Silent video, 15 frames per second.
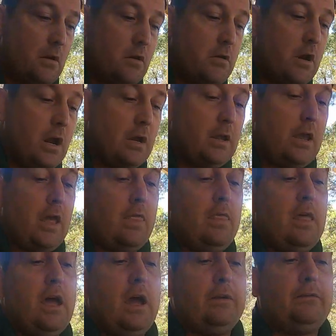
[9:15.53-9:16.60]
Alright,
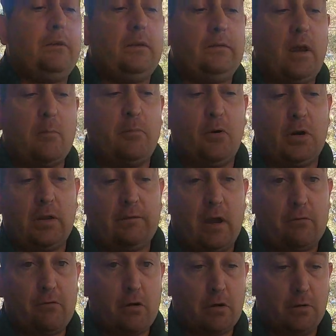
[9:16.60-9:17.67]
and that is our body of
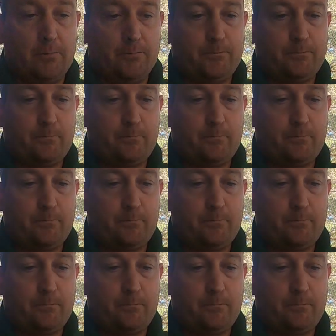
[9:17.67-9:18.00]
our rocket.